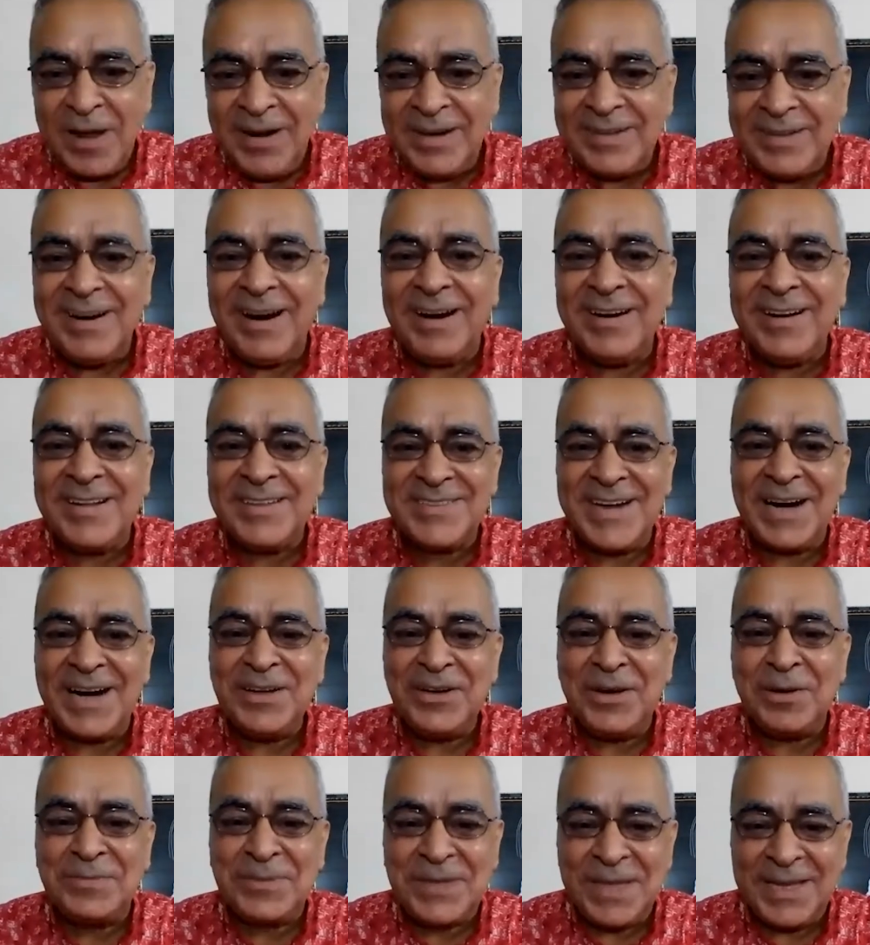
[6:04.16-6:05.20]
have a little
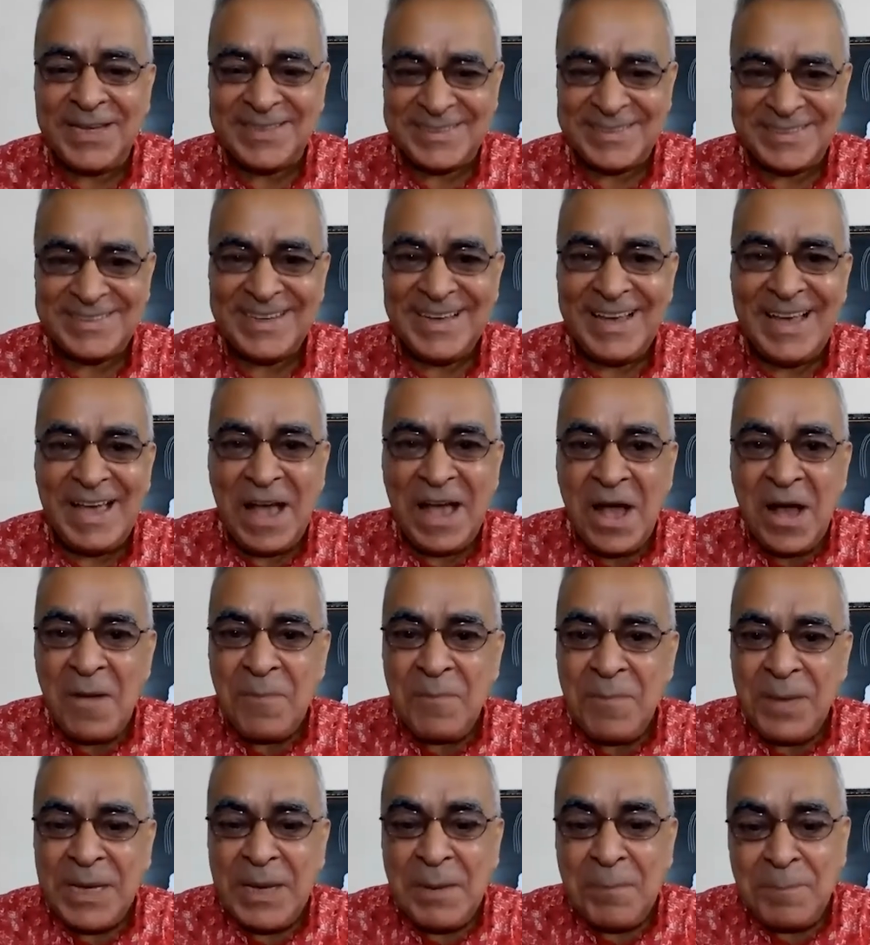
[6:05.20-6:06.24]
understanding of things.
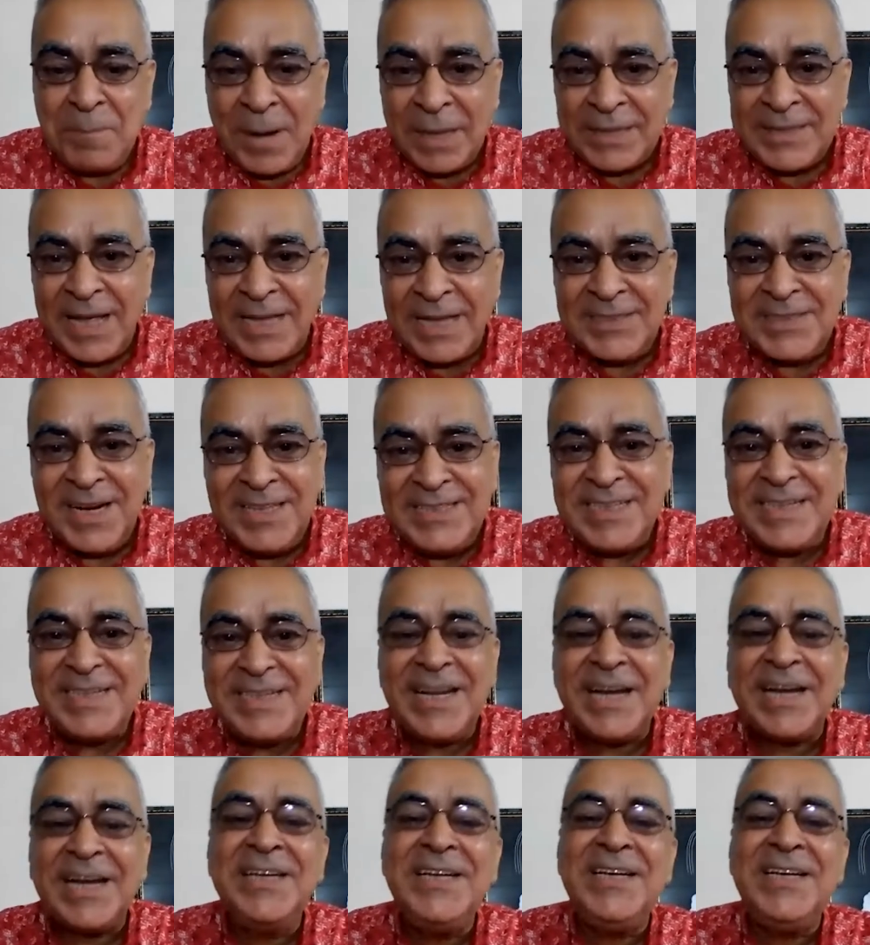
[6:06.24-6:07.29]
Because Patanjali is a
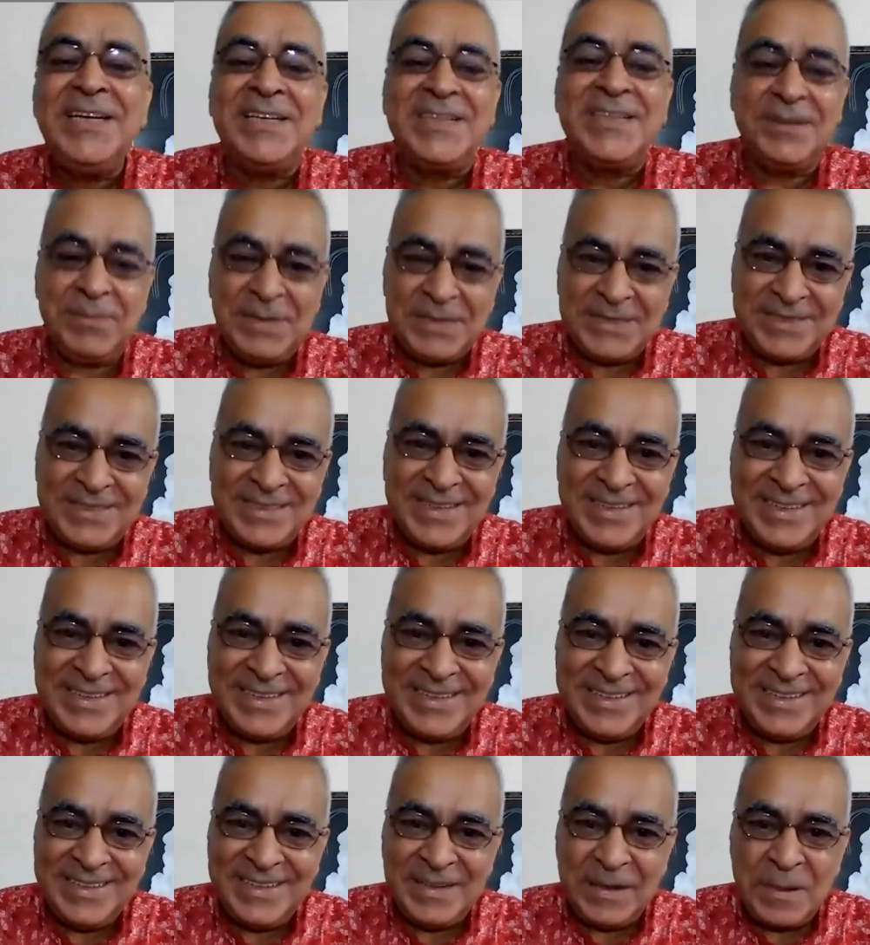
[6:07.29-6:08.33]
technique, basically.
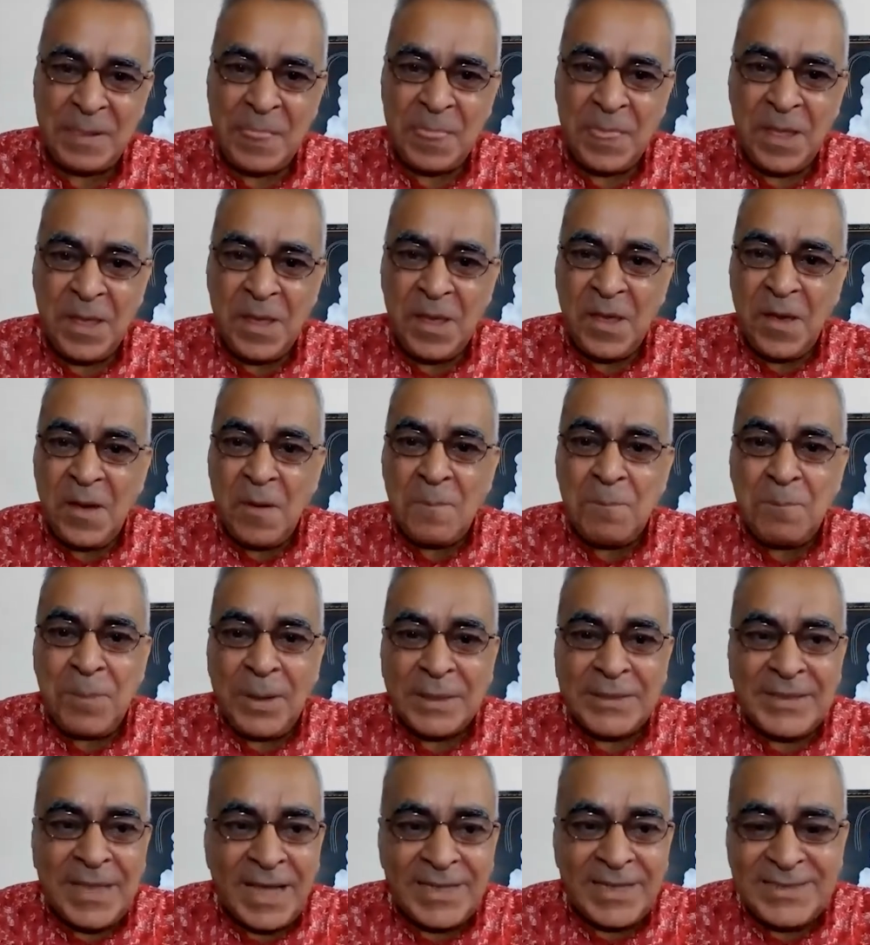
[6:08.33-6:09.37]

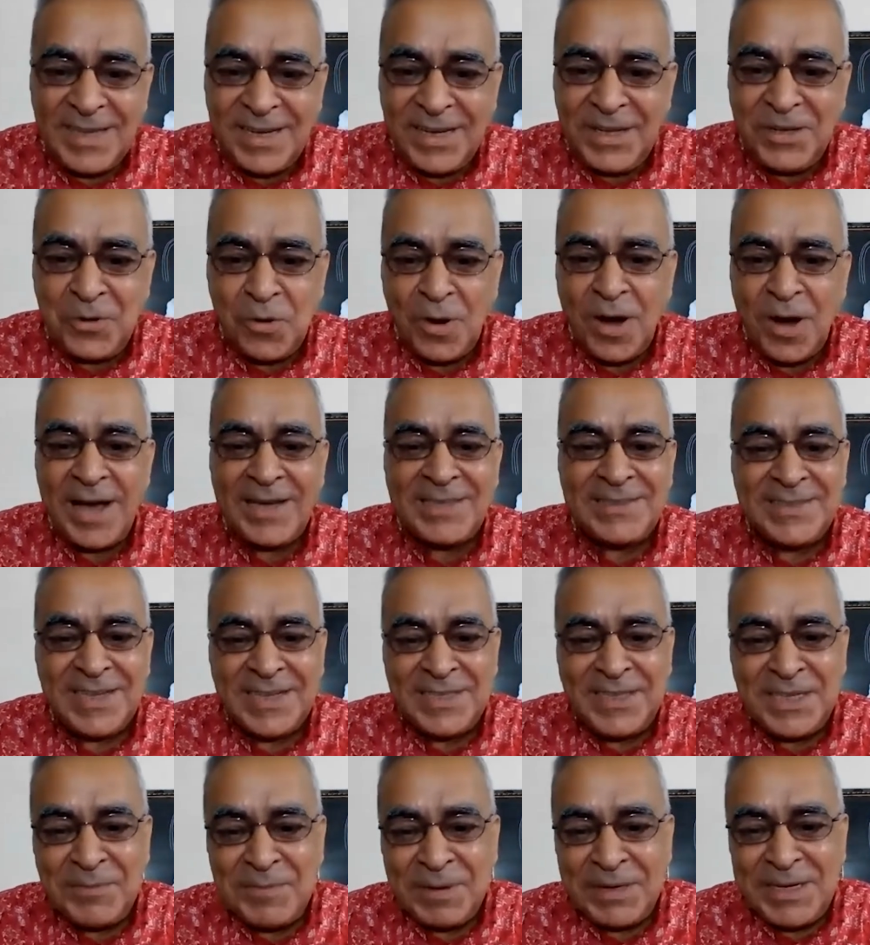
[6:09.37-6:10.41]
Patanjali Yoga is
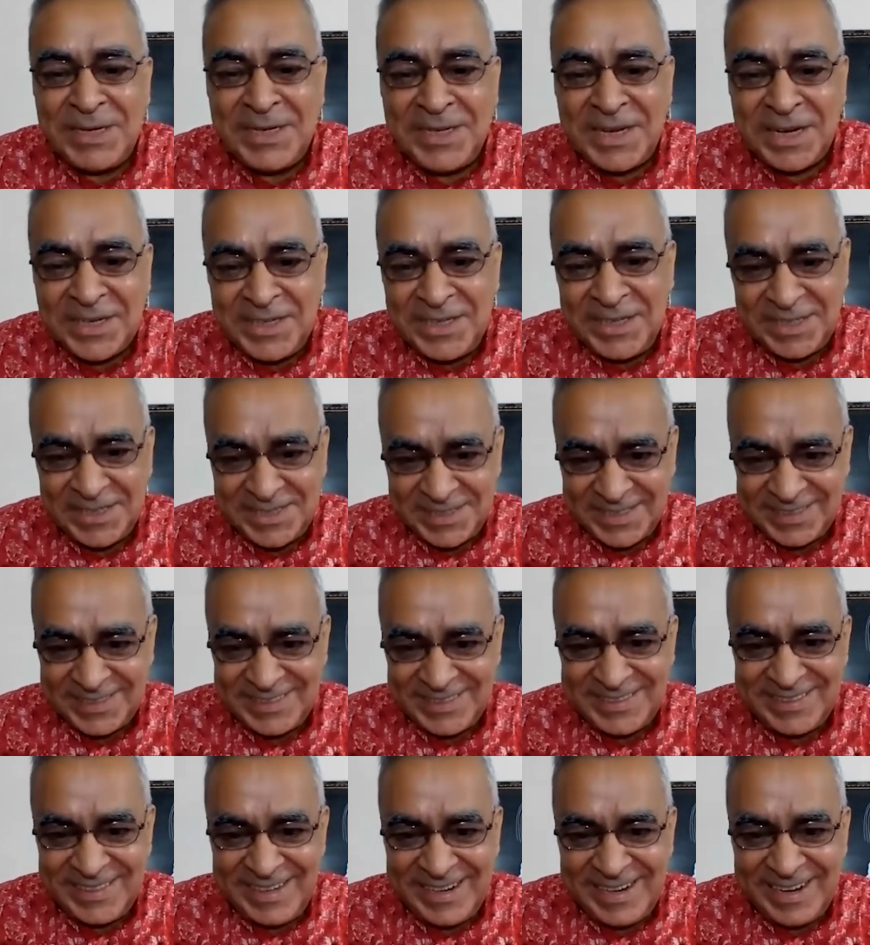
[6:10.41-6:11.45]
nothing but a technique.
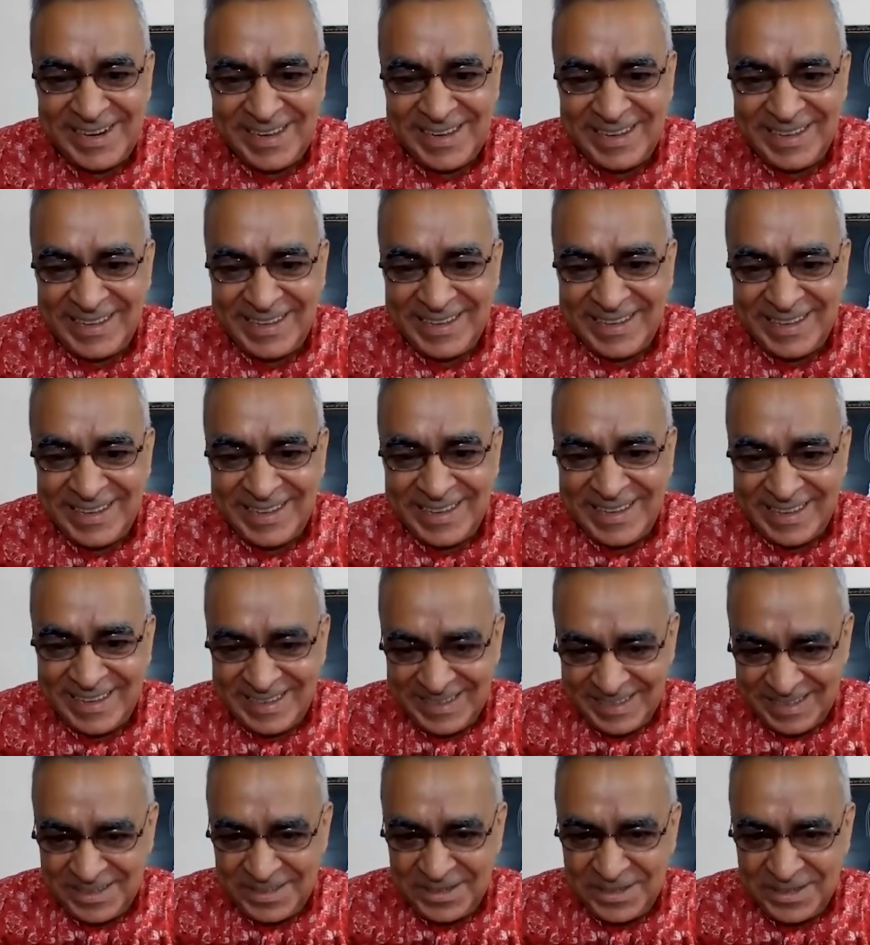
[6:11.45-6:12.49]
You
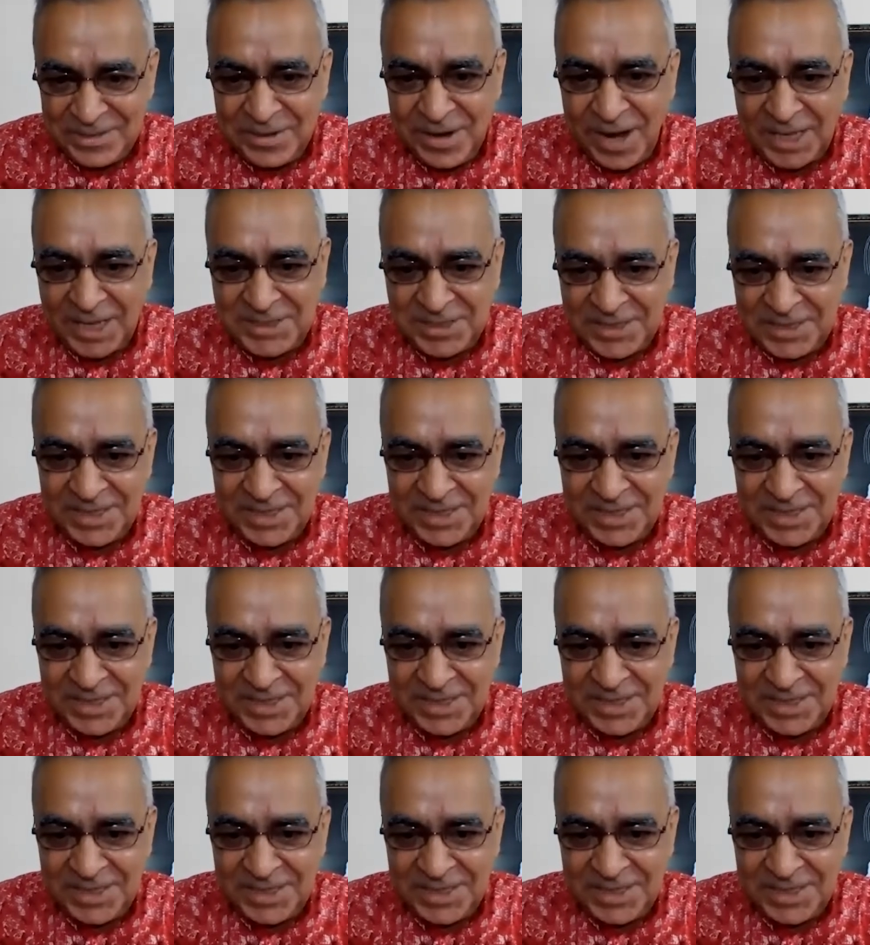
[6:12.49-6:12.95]
know,